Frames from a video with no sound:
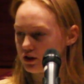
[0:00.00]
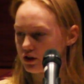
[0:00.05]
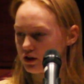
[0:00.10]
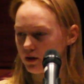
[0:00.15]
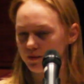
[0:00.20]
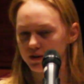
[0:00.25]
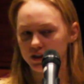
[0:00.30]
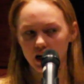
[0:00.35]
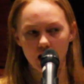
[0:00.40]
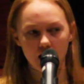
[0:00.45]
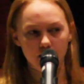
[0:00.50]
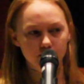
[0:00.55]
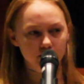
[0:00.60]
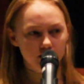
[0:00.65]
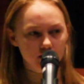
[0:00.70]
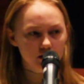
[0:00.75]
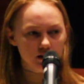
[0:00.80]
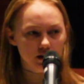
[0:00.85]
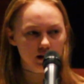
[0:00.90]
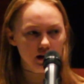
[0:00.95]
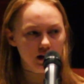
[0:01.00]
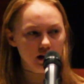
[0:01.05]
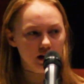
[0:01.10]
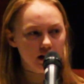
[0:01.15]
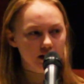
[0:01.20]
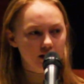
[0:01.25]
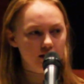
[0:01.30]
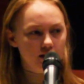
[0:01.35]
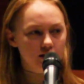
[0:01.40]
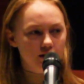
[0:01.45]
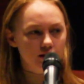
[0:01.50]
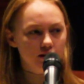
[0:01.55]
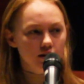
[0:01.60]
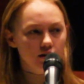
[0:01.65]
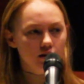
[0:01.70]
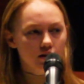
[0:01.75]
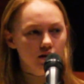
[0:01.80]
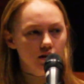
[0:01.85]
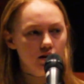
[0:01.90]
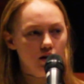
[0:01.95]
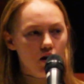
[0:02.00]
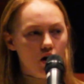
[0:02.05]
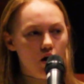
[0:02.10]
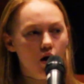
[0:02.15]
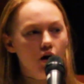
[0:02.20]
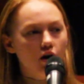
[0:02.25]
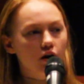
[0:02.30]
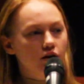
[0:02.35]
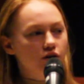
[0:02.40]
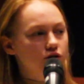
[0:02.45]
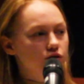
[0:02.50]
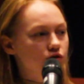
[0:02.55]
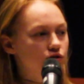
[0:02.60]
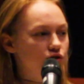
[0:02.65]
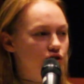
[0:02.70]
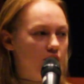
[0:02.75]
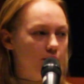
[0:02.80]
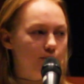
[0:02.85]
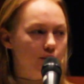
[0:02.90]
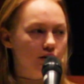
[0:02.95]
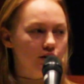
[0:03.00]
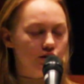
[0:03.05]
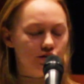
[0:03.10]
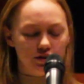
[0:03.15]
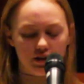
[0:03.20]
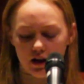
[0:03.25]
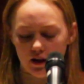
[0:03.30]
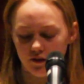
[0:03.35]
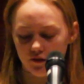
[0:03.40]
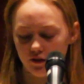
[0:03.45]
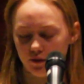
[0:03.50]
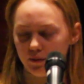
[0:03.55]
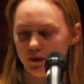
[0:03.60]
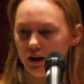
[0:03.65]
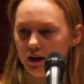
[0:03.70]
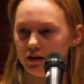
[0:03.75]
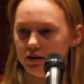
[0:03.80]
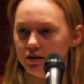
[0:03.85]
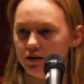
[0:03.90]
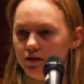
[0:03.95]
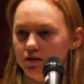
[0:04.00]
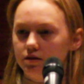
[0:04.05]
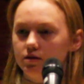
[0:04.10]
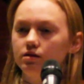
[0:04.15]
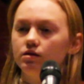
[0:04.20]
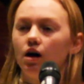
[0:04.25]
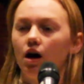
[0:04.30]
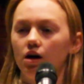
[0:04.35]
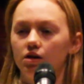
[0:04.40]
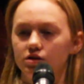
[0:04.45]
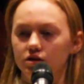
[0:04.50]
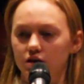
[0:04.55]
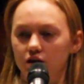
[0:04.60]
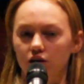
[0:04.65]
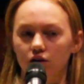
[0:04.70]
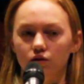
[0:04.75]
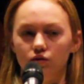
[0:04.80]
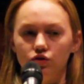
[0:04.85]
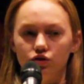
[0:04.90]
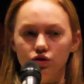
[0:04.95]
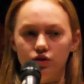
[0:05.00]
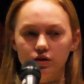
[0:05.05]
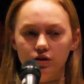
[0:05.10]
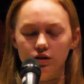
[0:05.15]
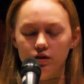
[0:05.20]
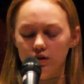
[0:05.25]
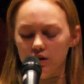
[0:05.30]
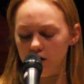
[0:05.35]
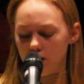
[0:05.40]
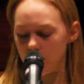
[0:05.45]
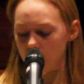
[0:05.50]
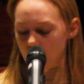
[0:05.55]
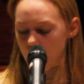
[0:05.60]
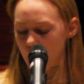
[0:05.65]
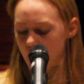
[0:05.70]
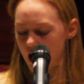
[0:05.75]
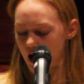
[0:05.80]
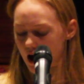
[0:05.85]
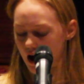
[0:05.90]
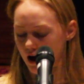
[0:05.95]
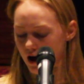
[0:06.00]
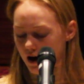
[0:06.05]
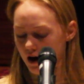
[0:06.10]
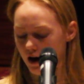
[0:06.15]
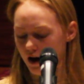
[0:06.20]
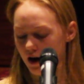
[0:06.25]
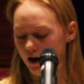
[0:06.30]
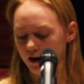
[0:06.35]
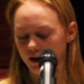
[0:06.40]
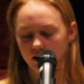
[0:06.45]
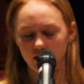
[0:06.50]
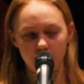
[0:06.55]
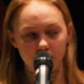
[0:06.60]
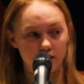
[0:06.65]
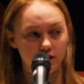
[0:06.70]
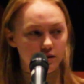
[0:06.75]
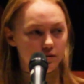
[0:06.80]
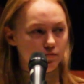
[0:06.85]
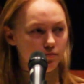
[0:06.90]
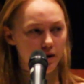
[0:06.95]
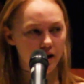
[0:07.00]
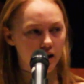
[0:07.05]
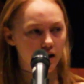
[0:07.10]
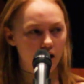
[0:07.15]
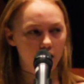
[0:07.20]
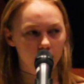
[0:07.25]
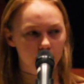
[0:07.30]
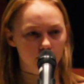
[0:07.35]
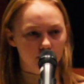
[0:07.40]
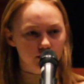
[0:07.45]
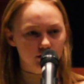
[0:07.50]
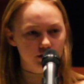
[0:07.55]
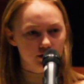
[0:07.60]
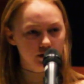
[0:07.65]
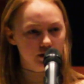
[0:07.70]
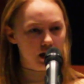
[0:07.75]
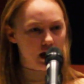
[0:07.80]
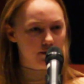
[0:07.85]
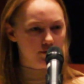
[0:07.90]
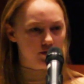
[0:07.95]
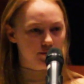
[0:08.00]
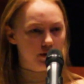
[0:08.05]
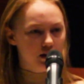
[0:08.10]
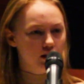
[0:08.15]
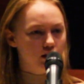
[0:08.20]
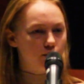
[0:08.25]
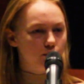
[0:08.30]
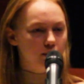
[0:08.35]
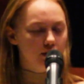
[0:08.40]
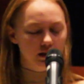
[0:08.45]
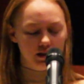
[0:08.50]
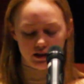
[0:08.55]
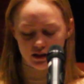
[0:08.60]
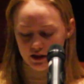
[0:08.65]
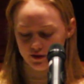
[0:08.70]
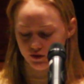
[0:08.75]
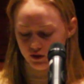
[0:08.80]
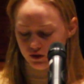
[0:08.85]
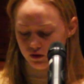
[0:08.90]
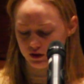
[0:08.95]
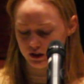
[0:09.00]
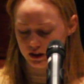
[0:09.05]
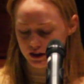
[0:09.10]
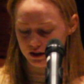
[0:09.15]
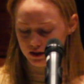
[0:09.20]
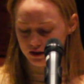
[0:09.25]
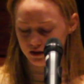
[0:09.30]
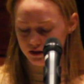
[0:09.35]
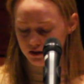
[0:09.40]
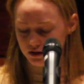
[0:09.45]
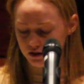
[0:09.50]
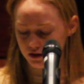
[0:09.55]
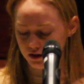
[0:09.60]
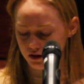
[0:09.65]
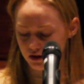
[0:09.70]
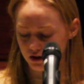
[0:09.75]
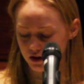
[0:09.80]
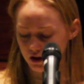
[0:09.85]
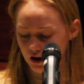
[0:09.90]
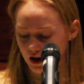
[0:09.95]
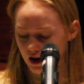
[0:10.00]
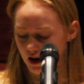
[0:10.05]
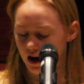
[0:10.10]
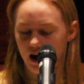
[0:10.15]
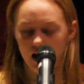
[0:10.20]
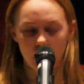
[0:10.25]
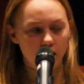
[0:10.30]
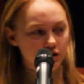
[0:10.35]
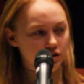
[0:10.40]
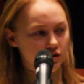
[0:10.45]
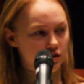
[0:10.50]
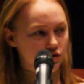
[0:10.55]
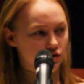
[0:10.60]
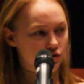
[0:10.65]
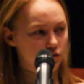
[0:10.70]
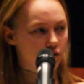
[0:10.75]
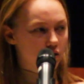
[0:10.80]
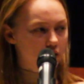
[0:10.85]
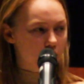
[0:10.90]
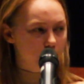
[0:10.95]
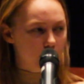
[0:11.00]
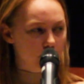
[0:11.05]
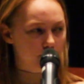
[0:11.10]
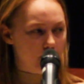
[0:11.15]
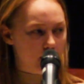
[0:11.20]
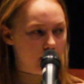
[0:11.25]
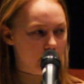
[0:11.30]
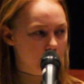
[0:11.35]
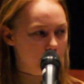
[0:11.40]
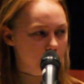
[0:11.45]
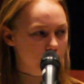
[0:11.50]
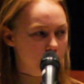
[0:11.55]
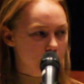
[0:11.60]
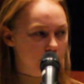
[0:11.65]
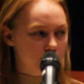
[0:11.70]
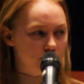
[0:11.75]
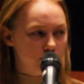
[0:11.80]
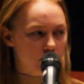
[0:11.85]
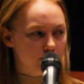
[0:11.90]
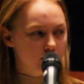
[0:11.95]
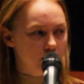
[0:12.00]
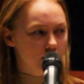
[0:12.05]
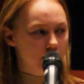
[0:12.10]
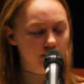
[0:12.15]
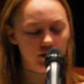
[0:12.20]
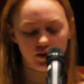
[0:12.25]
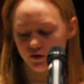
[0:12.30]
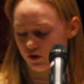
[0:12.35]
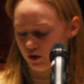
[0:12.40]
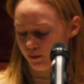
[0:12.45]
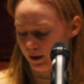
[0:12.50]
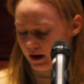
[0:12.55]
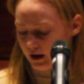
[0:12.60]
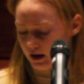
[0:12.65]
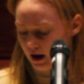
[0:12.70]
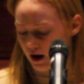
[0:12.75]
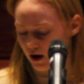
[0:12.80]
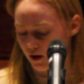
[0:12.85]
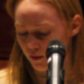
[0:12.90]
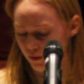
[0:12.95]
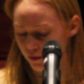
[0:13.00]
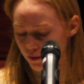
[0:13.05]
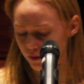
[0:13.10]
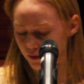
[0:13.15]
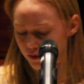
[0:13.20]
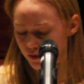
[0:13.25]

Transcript: Sometimes it's hard to separate yourself from these thoughts and illusions. I, as many others, am familiar with these difficulties. I stayed too long in my mind and stopped living for my now.